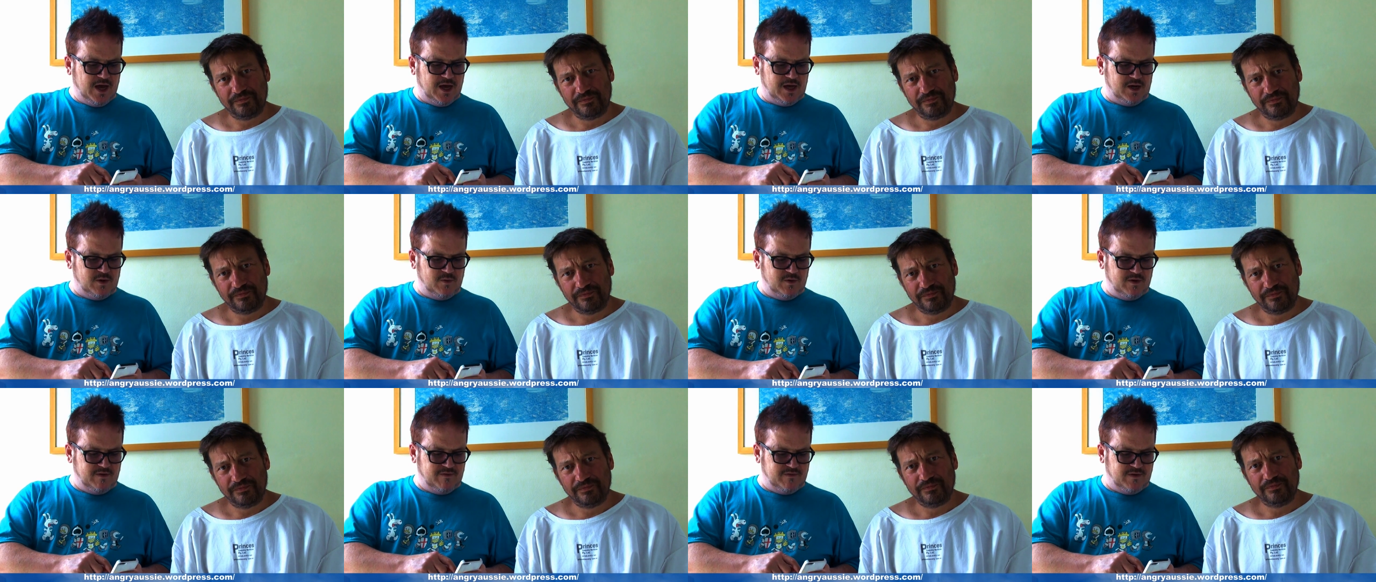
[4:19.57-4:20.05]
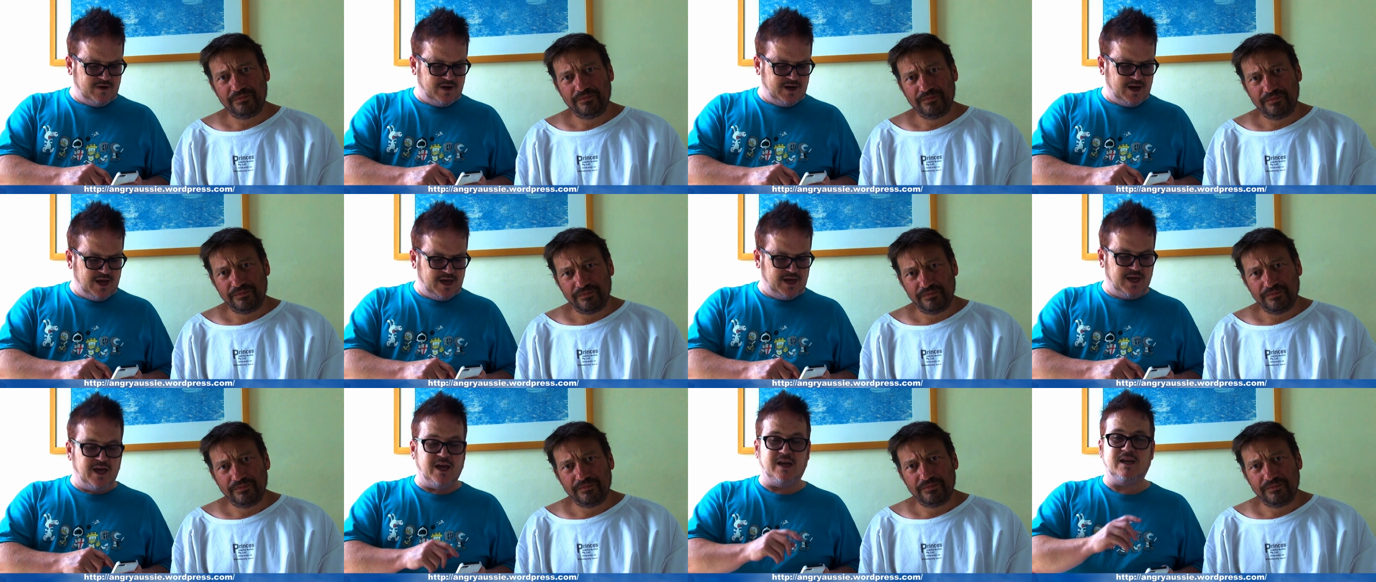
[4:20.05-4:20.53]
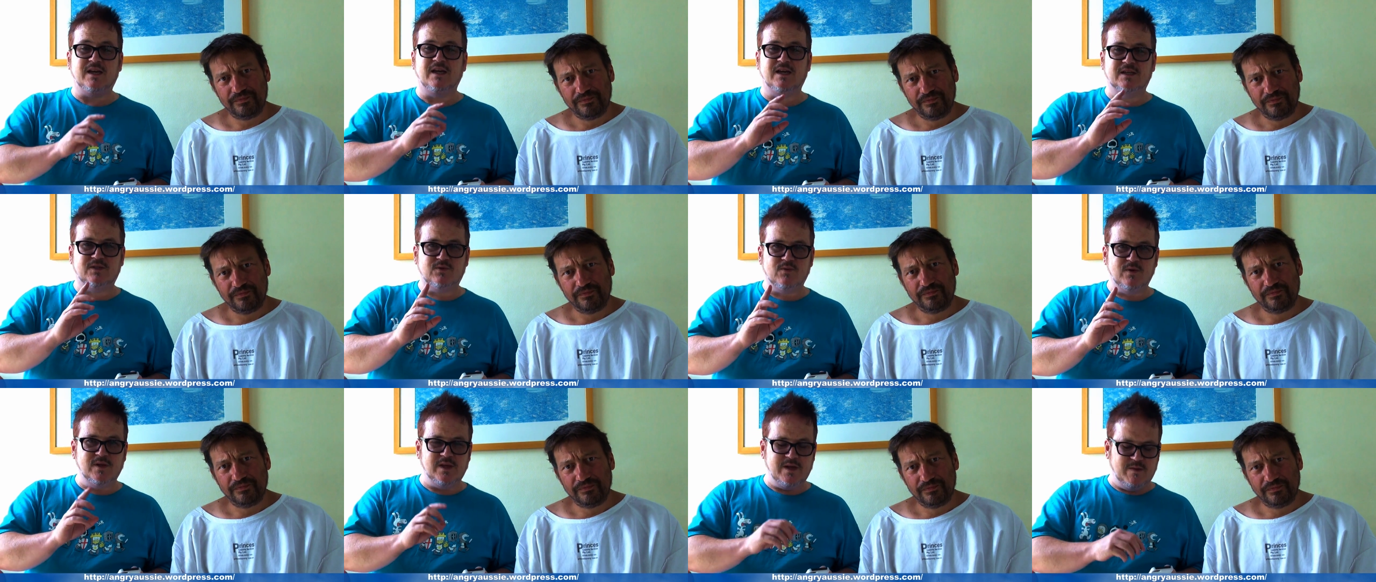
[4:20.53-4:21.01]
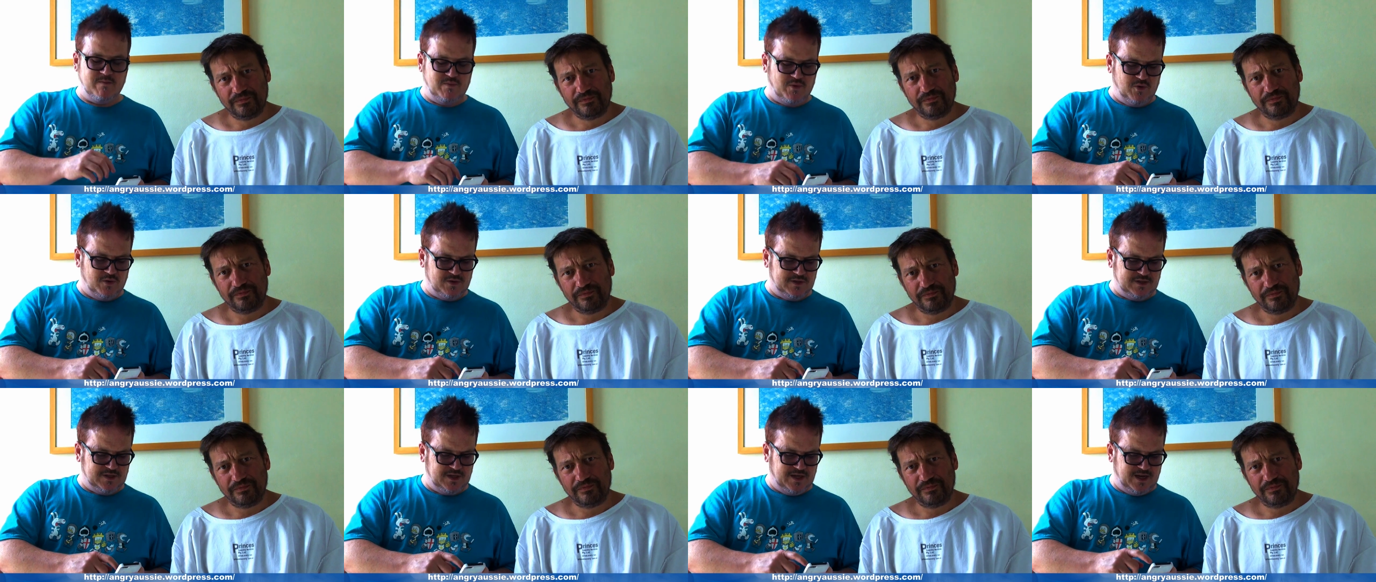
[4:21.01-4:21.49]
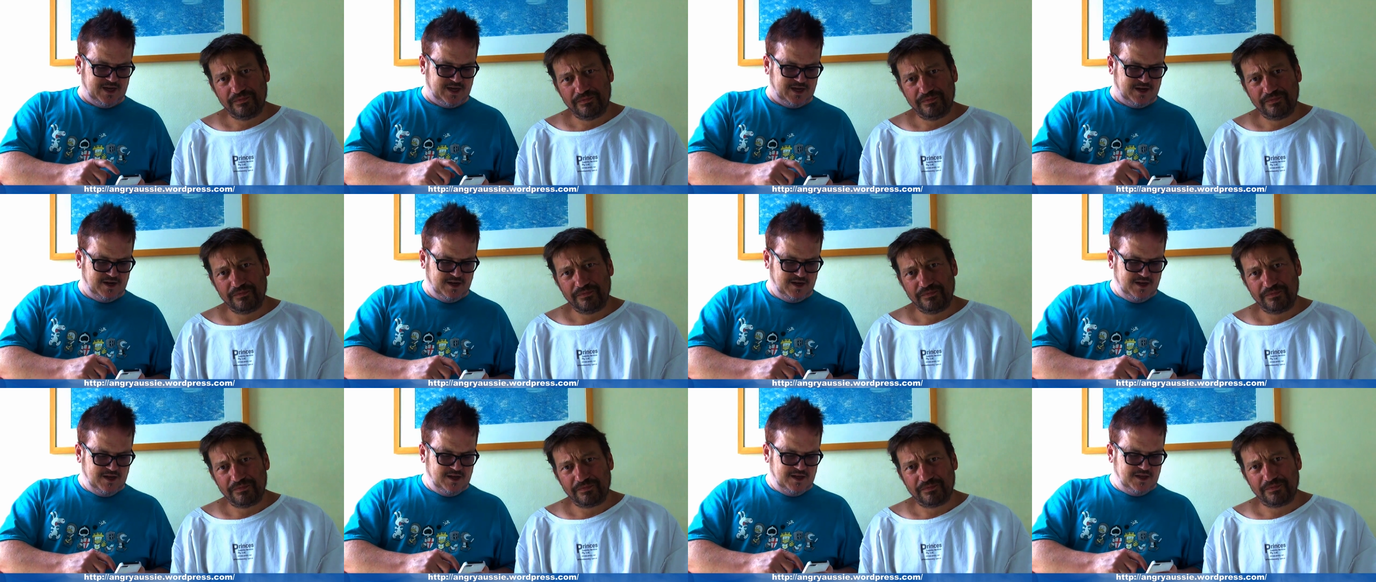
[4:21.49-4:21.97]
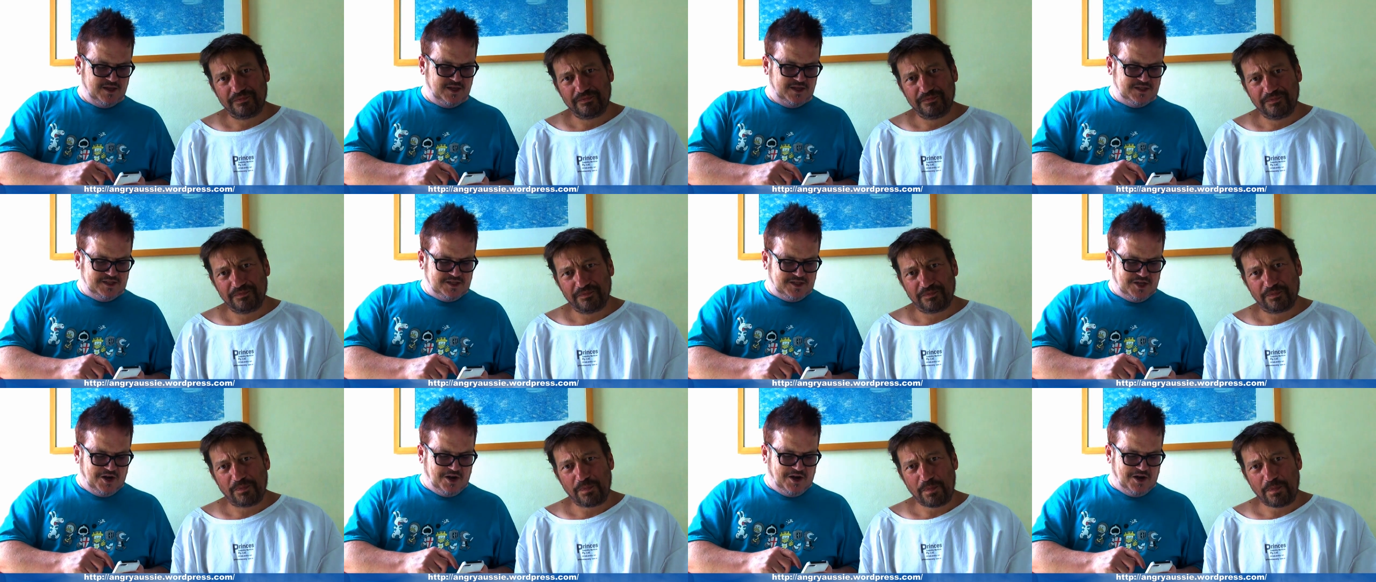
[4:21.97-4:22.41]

Speaker 1: and I want to find, again, it's really important to get this